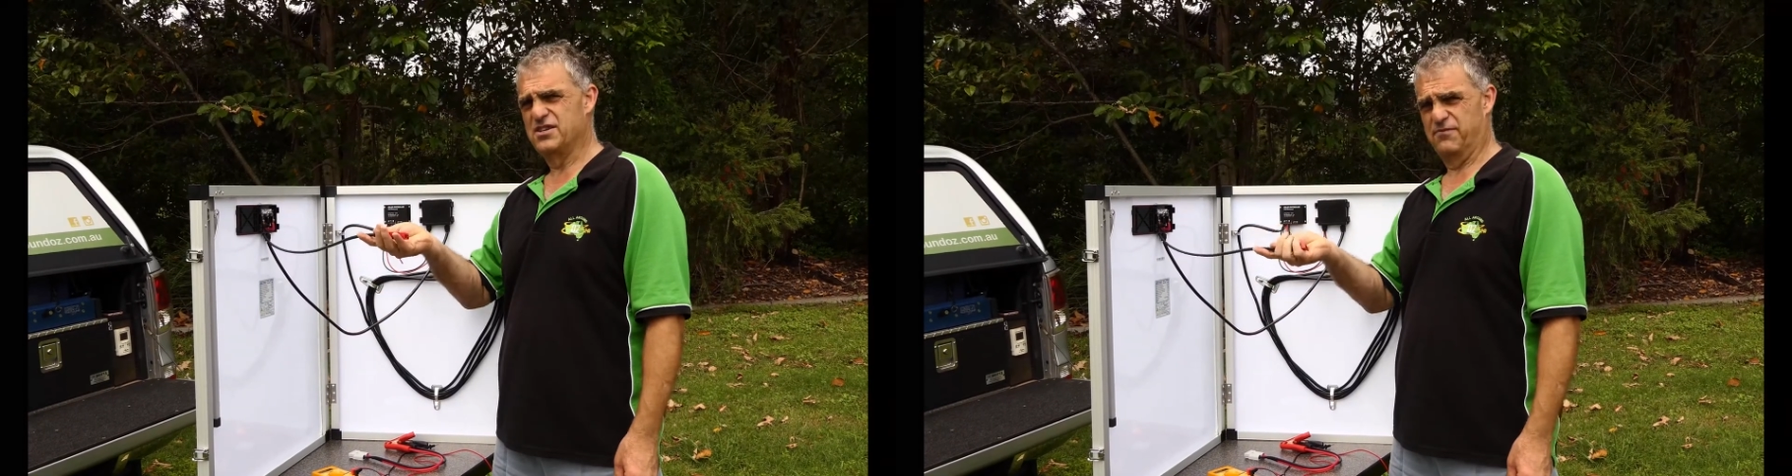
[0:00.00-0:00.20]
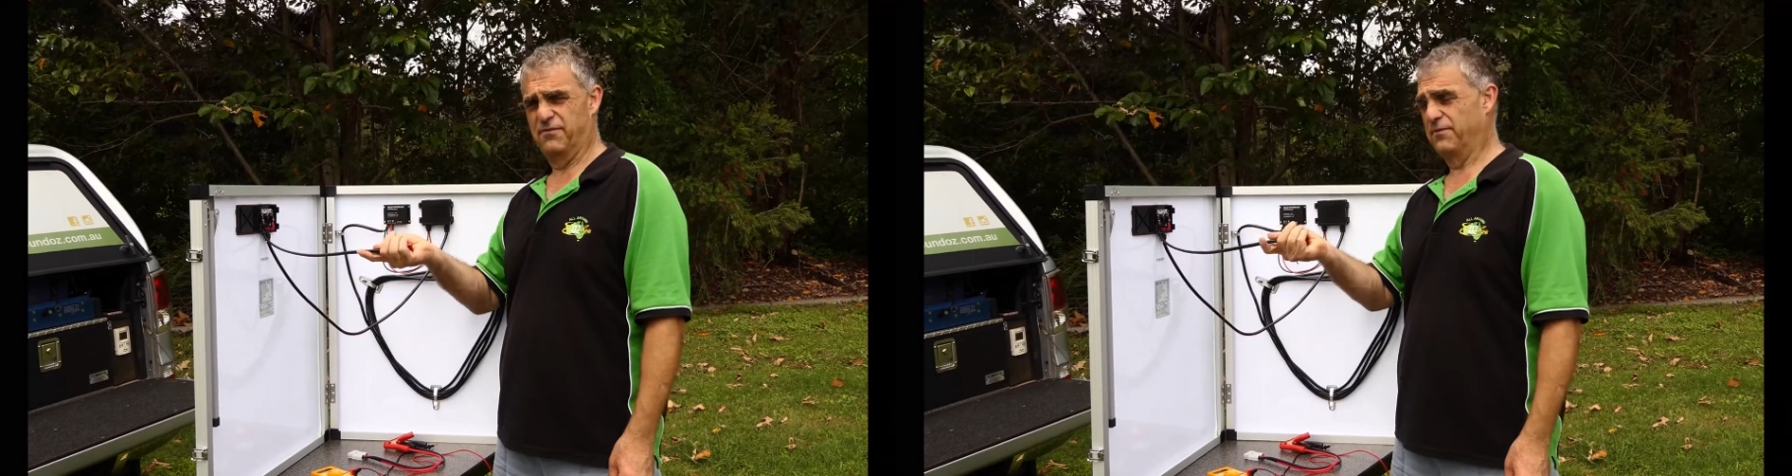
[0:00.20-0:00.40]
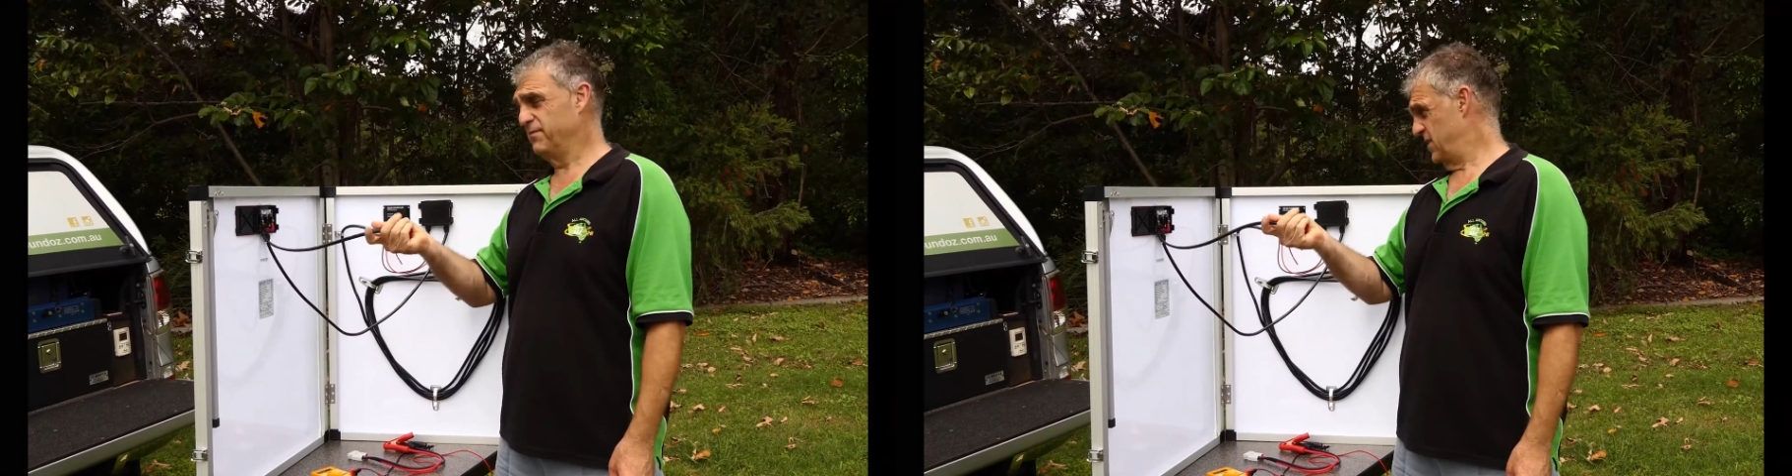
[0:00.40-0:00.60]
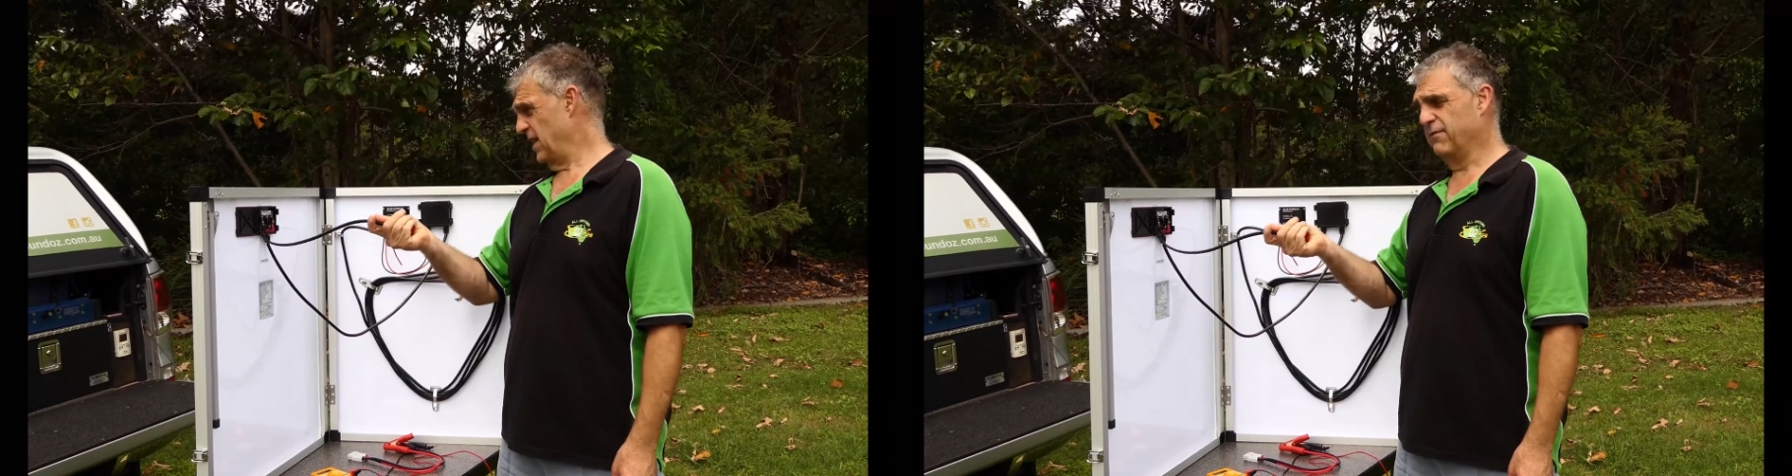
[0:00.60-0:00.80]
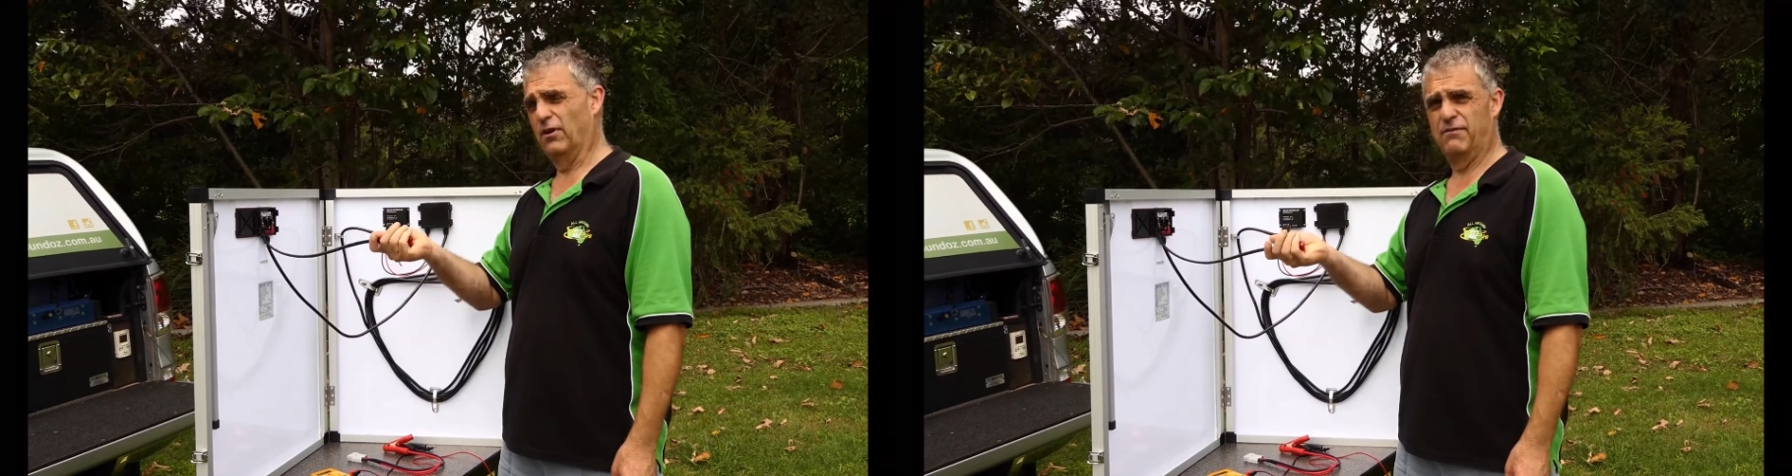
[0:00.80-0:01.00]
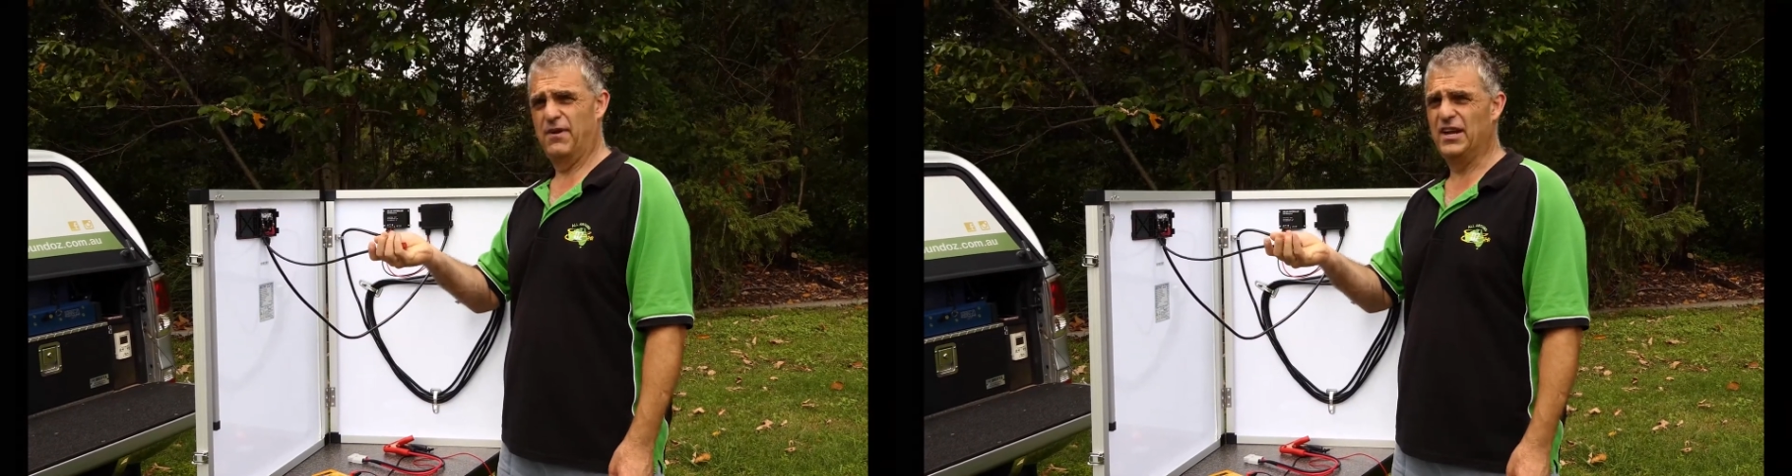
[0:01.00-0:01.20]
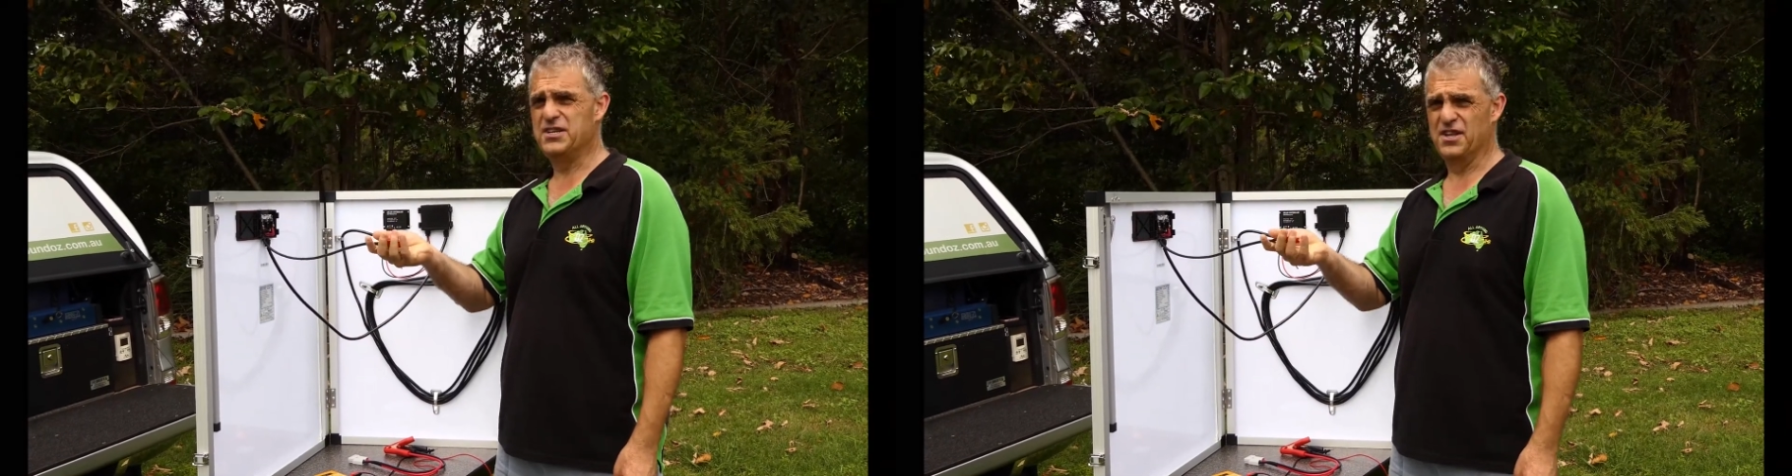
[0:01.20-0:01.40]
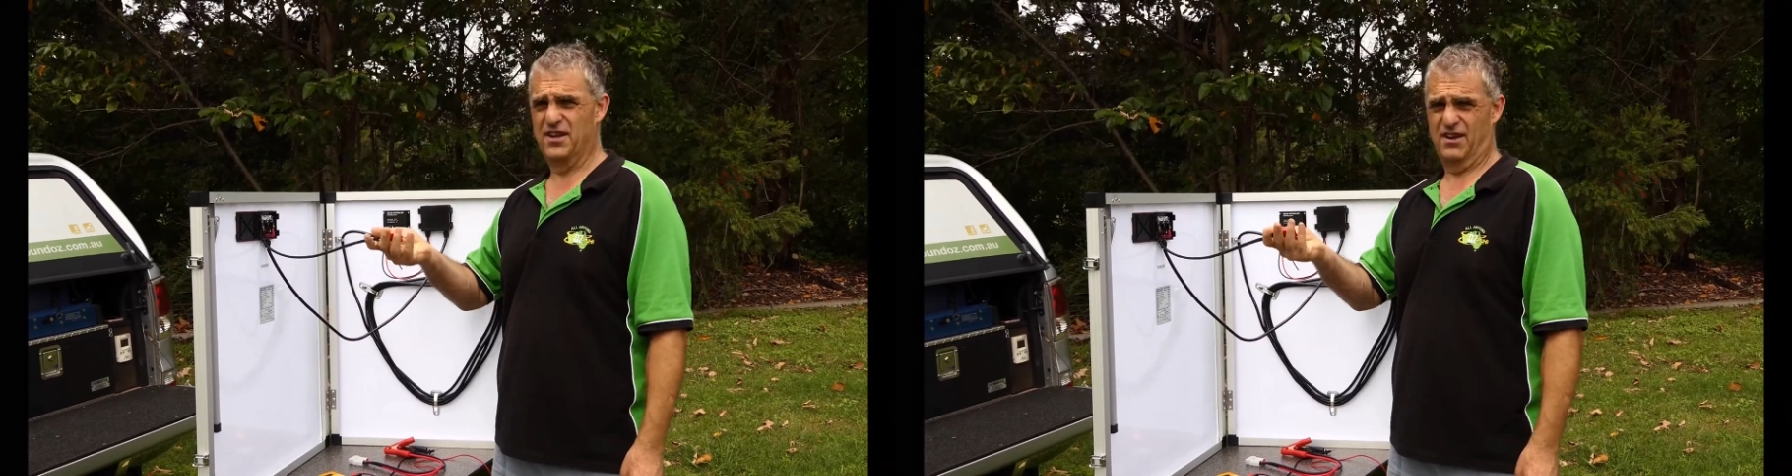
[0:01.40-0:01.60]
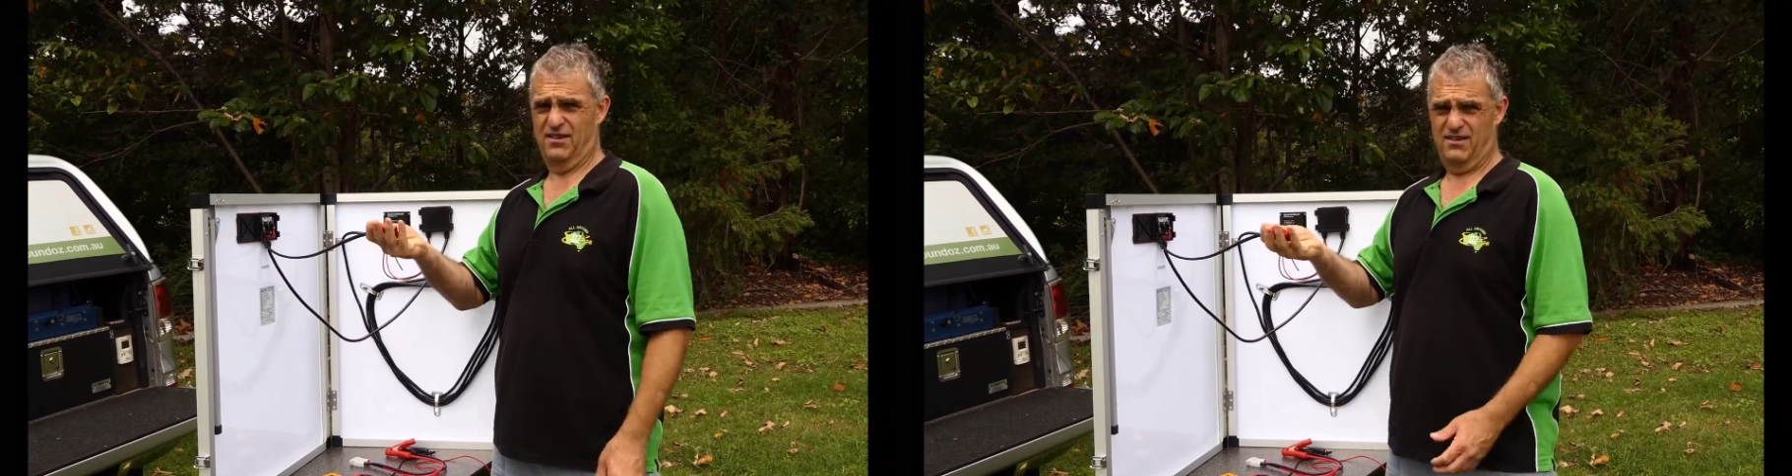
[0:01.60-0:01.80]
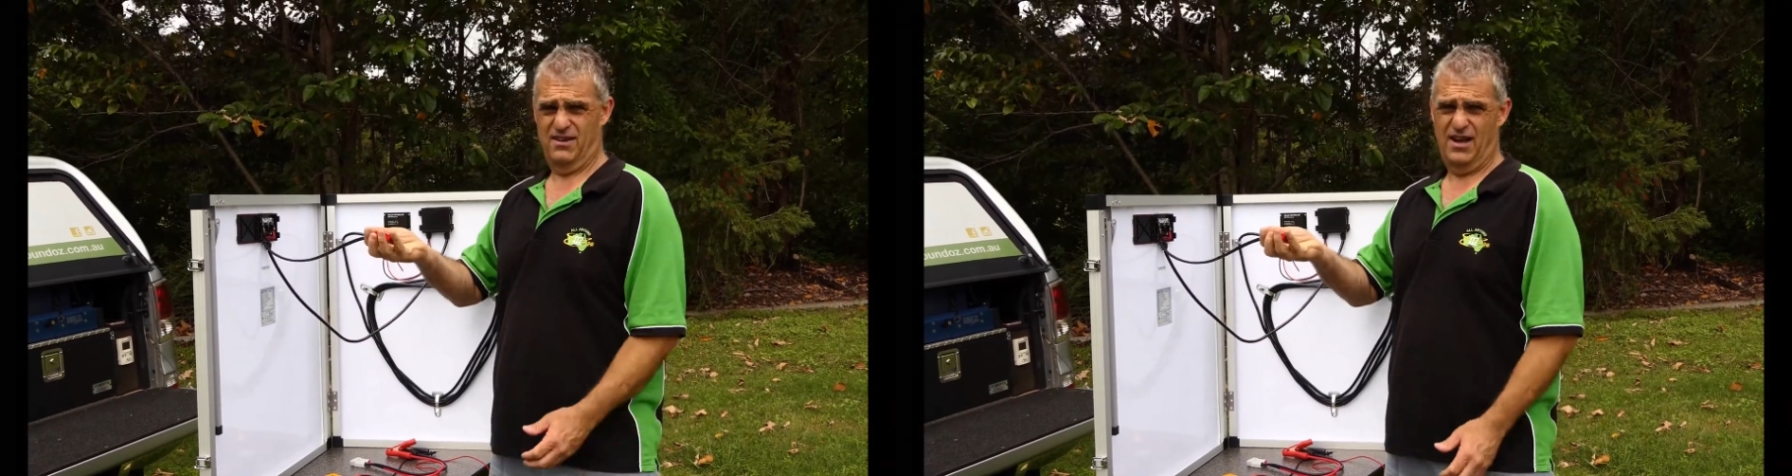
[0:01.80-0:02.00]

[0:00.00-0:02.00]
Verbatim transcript: to take full advantage of the